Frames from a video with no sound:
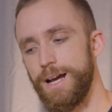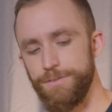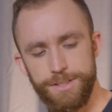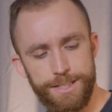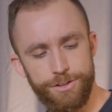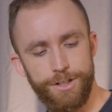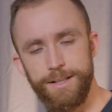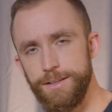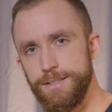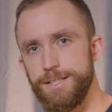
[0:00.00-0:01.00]
Ever since
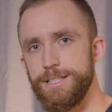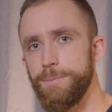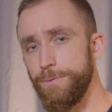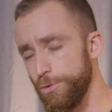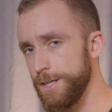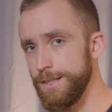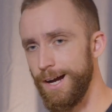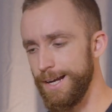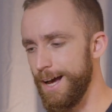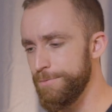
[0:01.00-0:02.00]
creating this in Cinema 4D
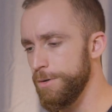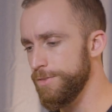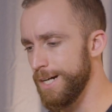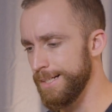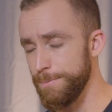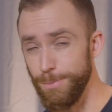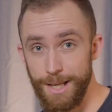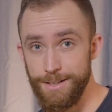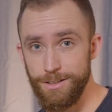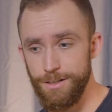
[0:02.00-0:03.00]
Lite, I've moved on to
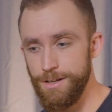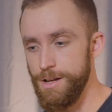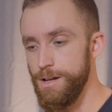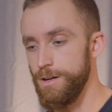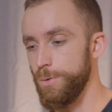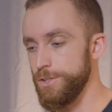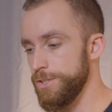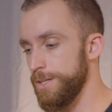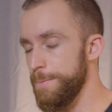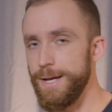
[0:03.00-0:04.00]
Blender, which
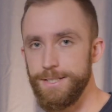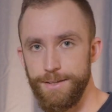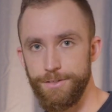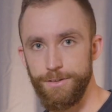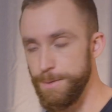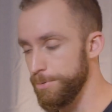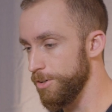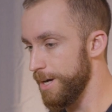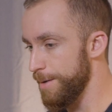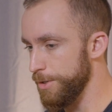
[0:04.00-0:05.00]
is an amazing 3D
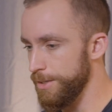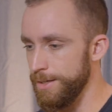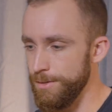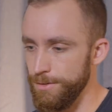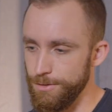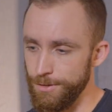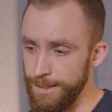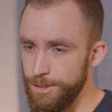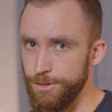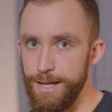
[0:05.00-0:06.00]
program where you can
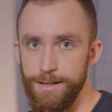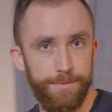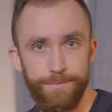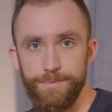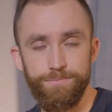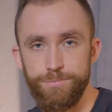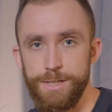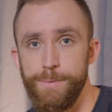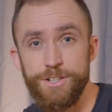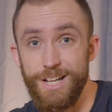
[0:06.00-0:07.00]
really create
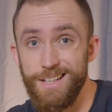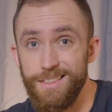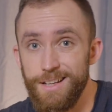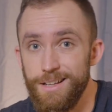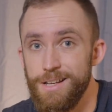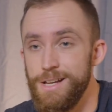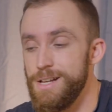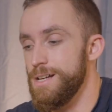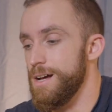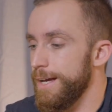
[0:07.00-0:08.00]
pretty much anything
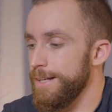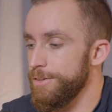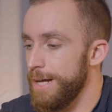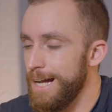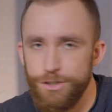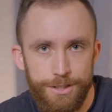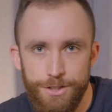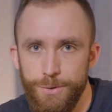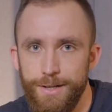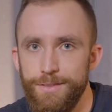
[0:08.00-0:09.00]
and you actually
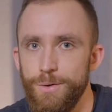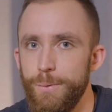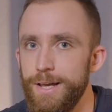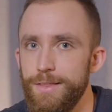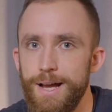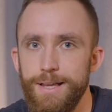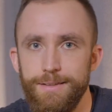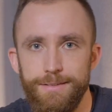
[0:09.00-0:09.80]
do it in the way that,